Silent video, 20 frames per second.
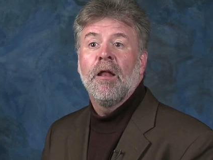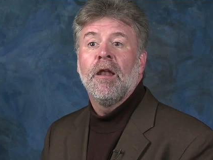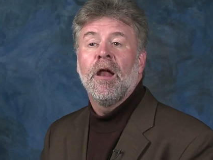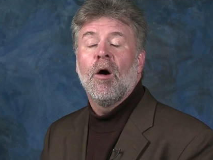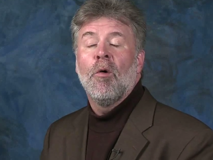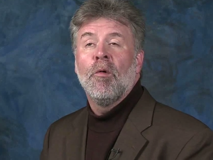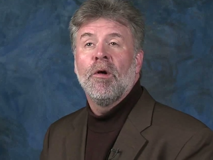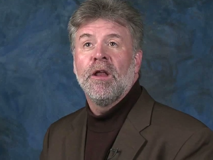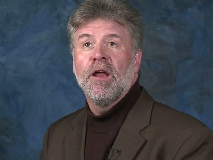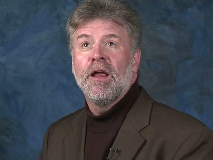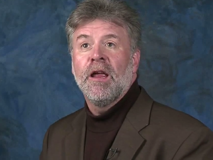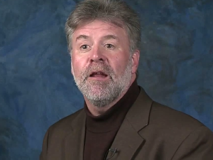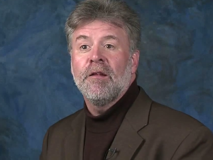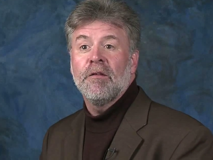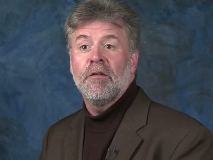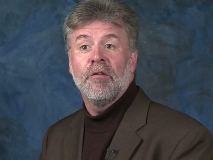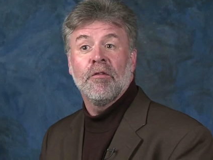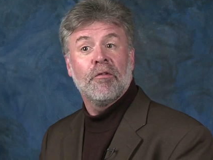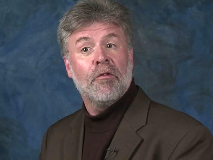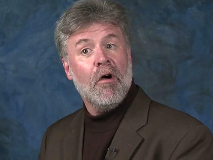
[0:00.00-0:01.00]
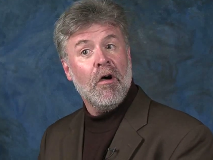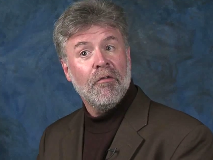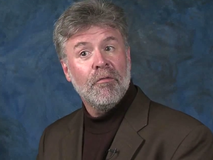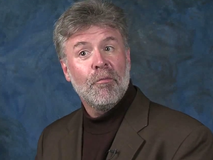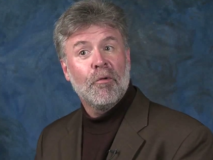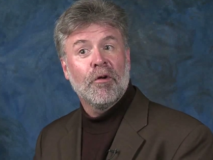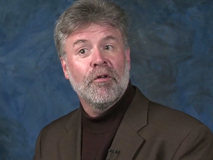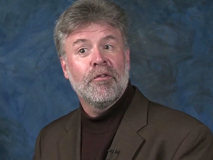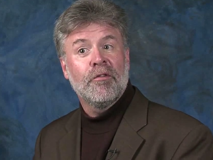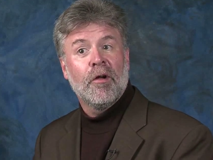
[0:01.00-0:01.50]
Now, when you get to the
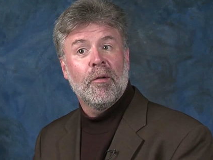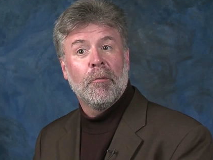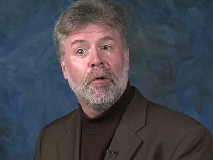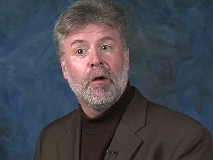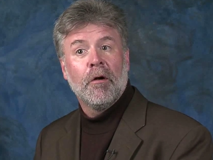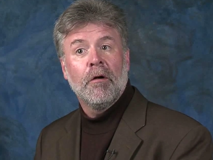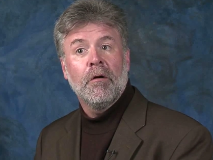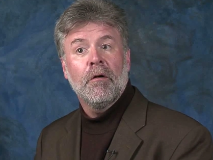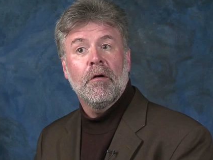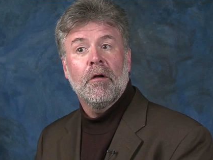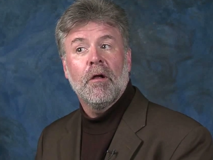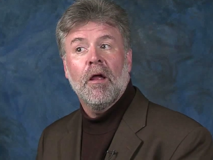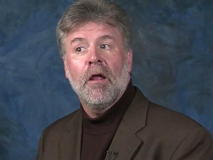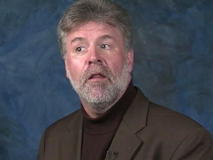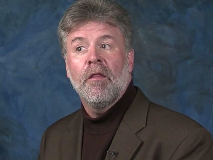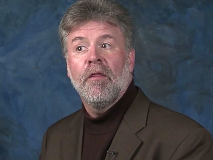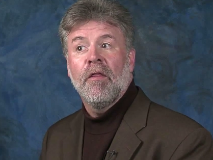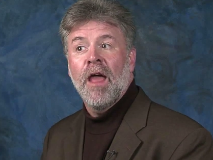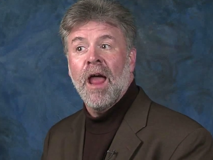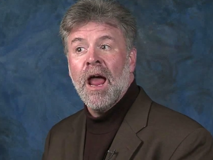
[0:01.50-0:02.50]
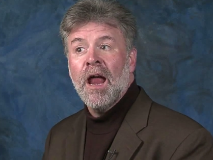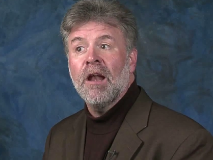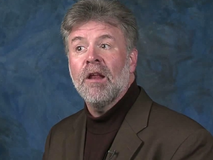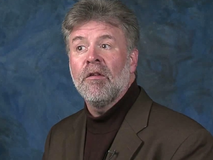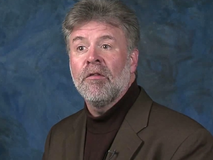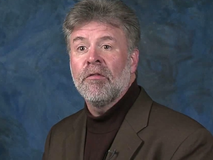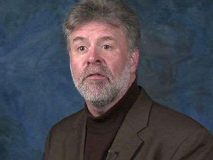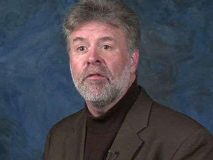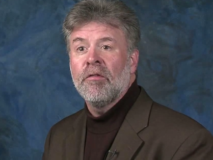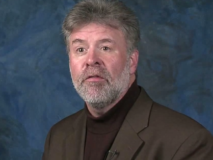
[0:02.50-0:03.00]
sophomore summer, that
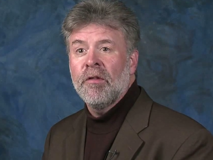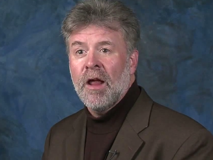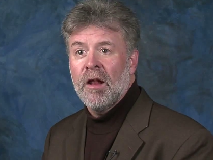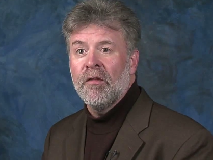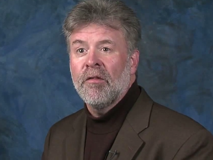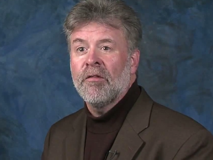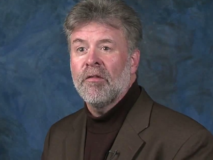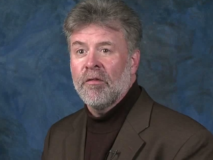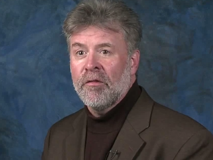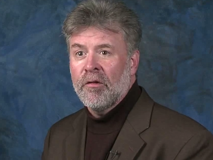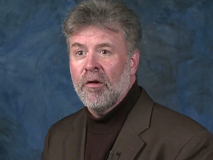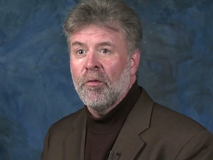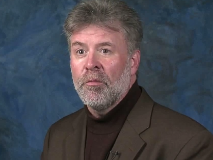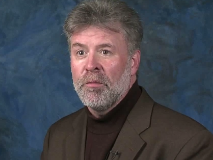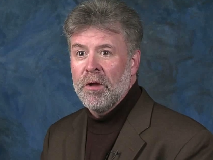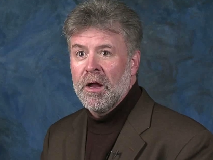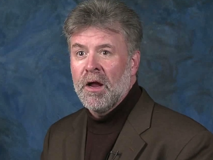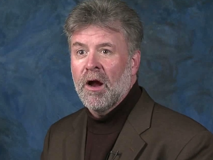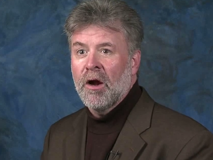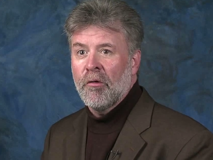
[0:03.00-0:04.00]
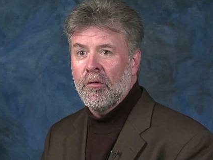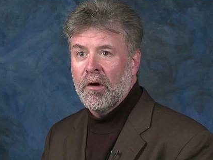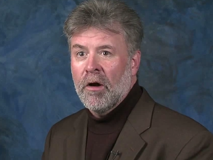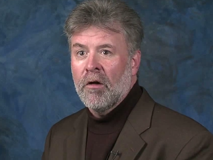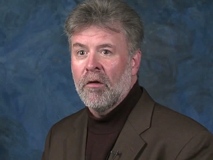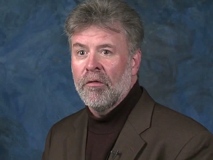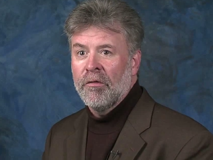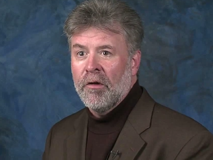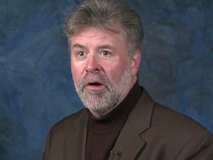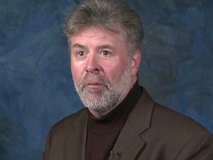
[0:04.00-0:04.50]
is tends to start being a
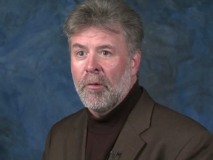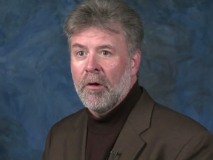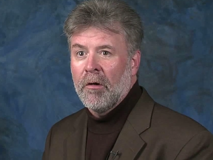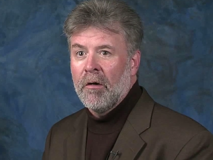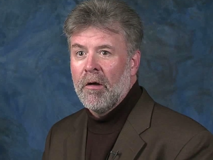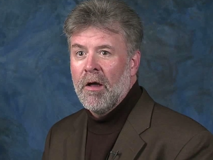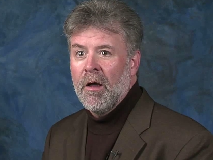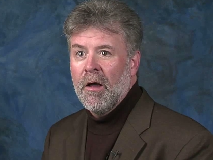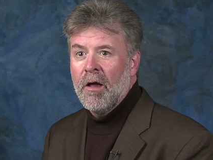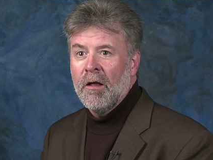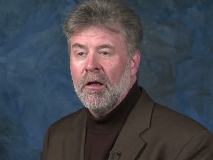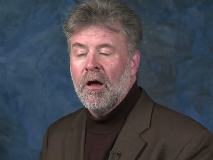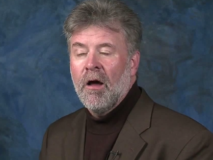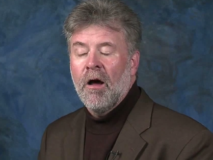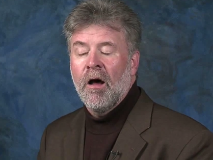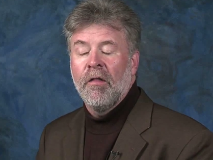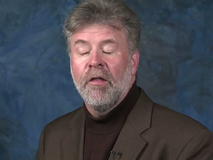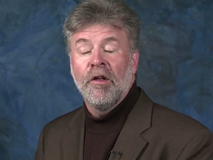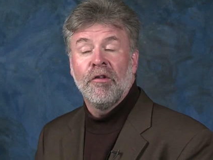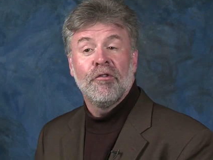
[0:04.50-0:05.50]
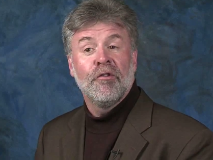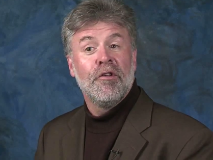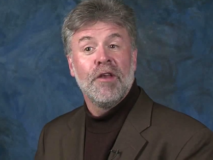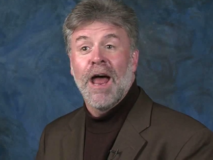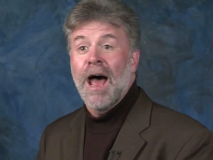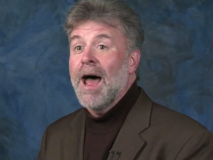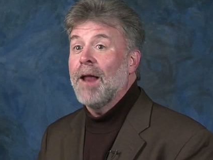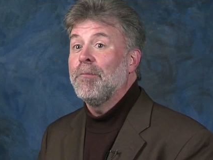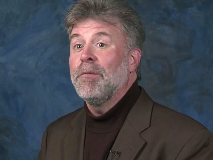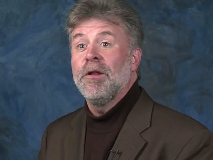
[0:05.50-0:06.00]
critical summer. Uh, they should
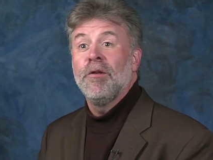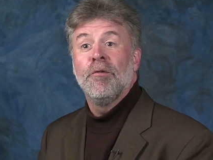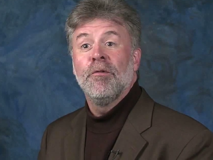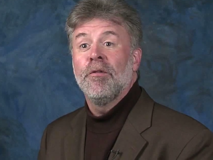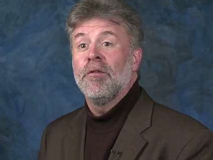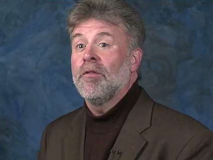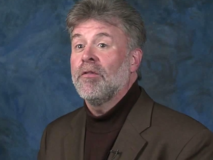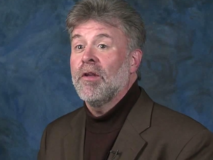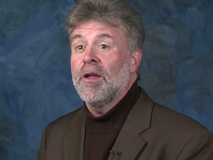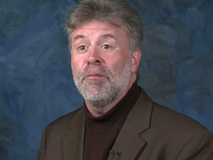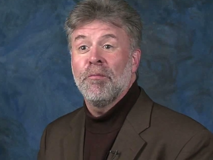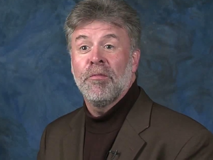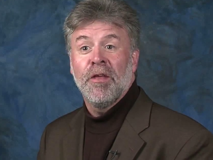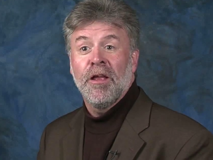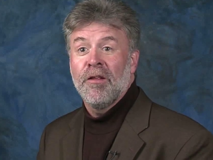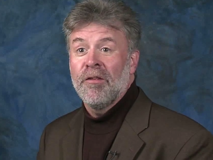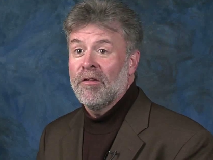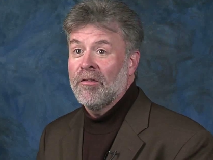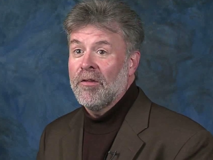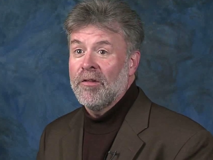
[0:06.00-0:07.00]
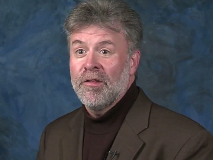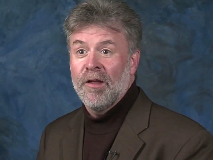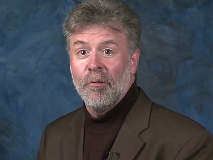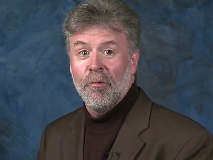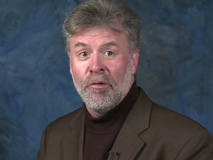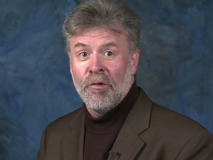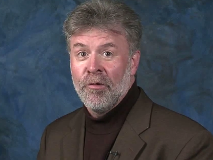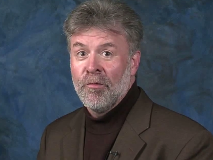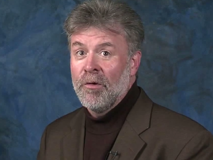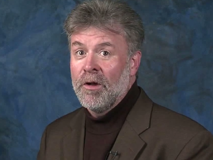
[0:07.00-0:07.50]
not be doing the same things that they
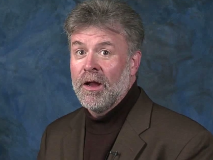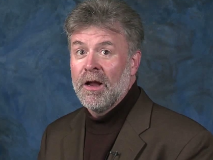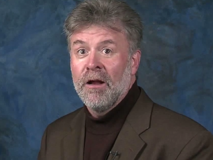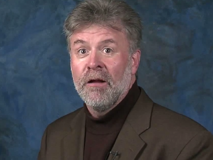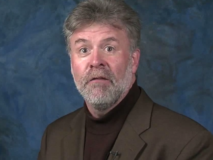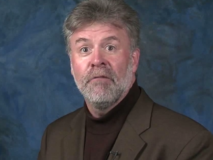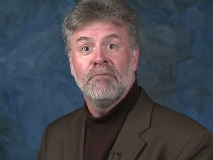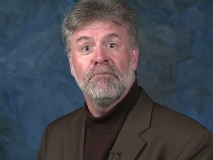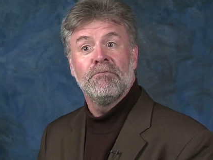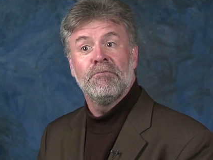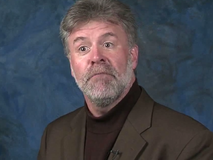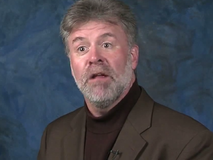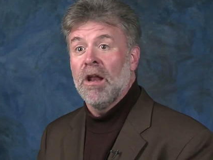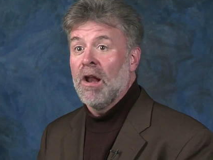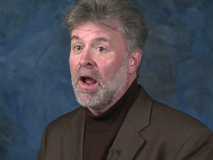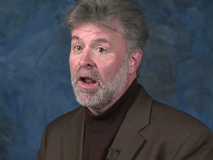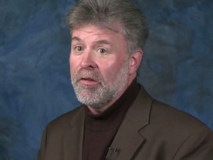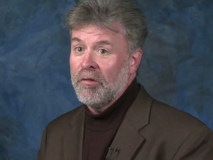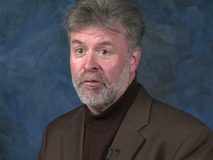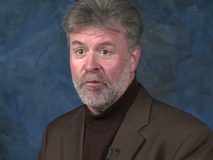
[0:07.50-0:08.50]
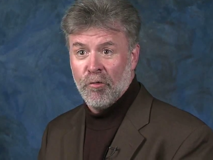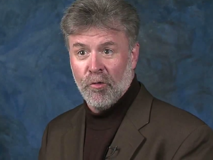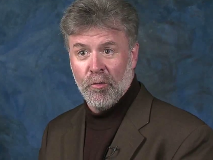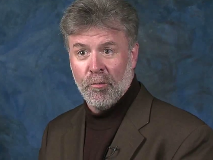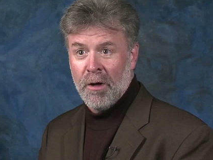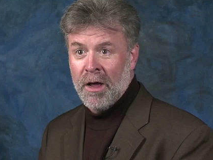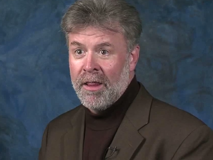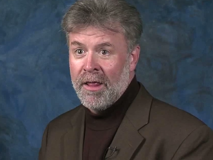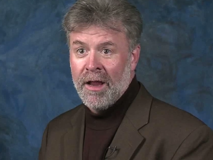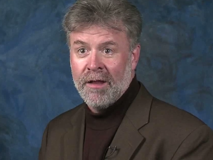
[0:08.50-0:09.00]
were doing in high school
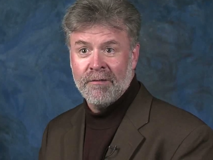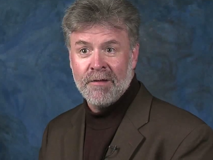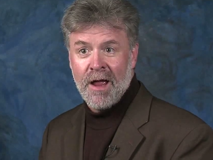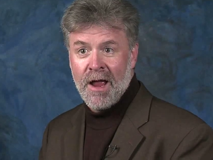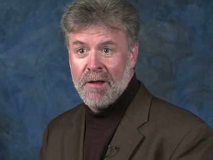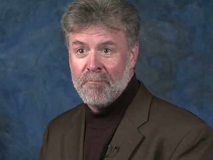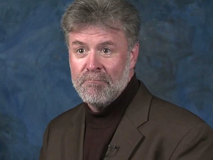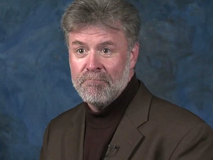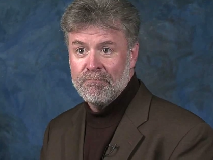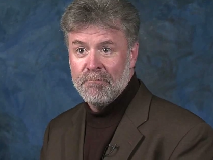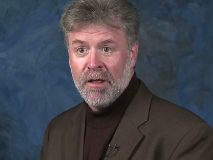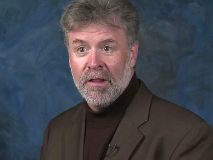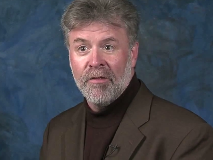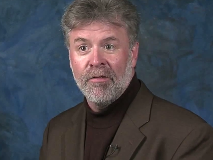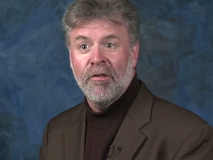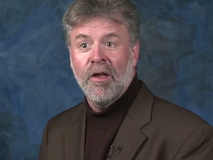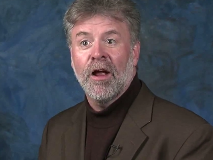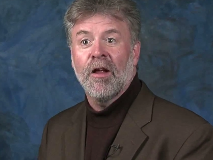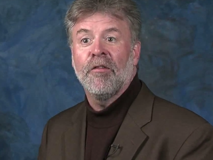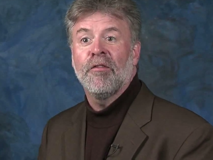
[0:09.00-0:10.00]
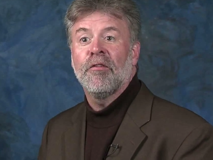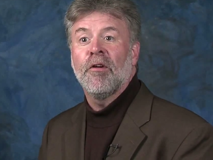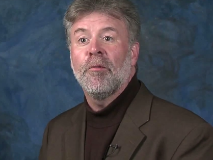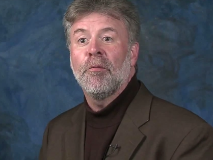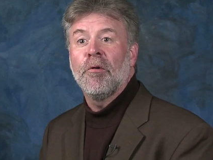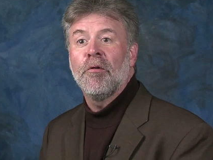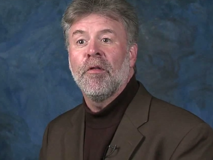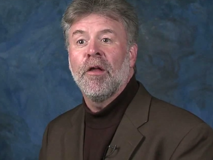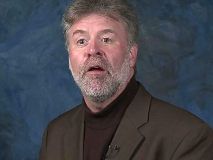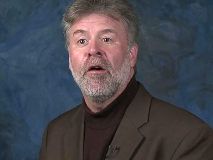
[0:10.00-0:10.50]
by that time. By the second
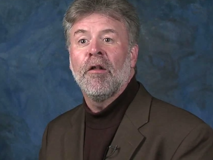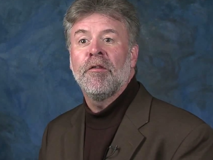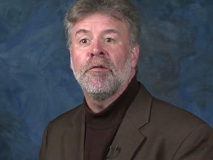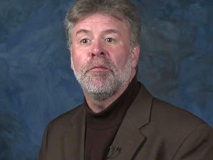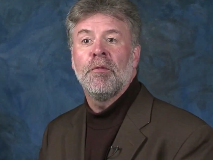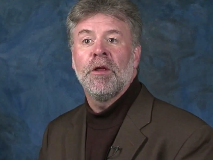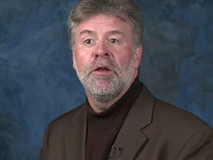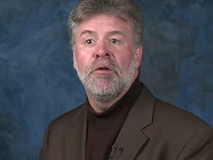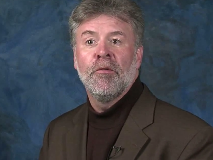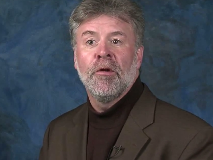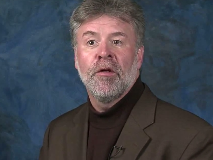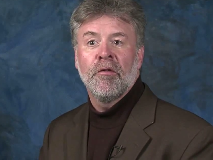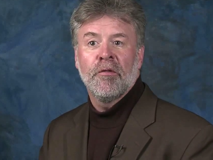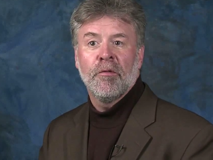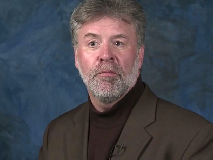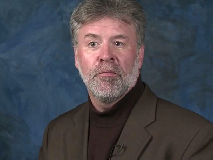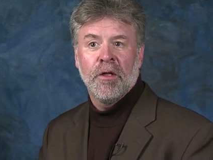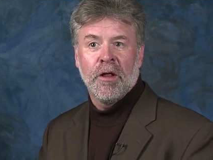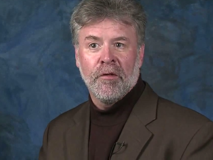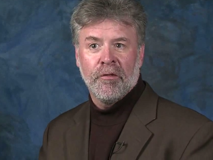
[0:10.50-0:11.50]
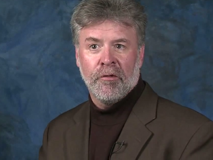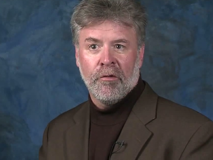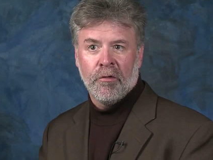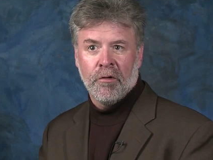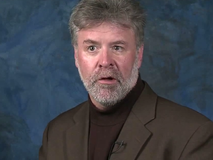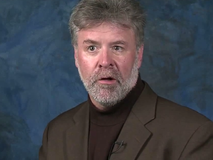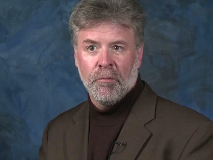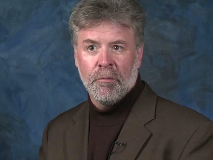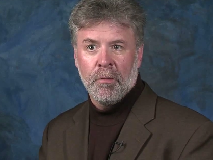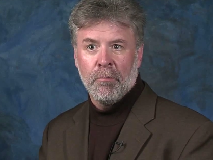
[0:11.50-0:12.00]
summer, they ought to be doing some things that are
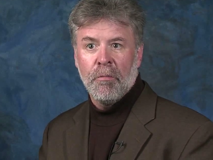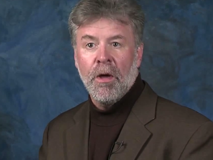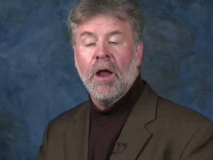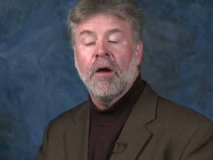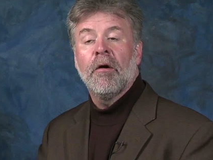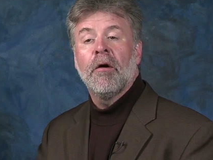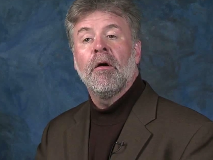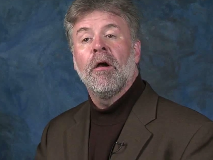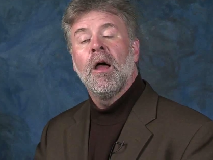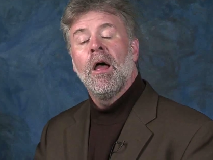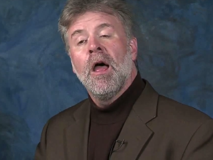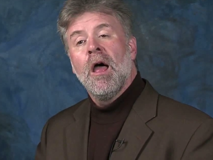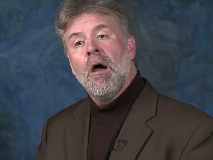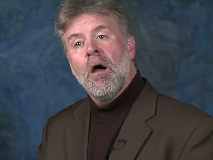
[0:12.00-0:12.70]
a little bit better.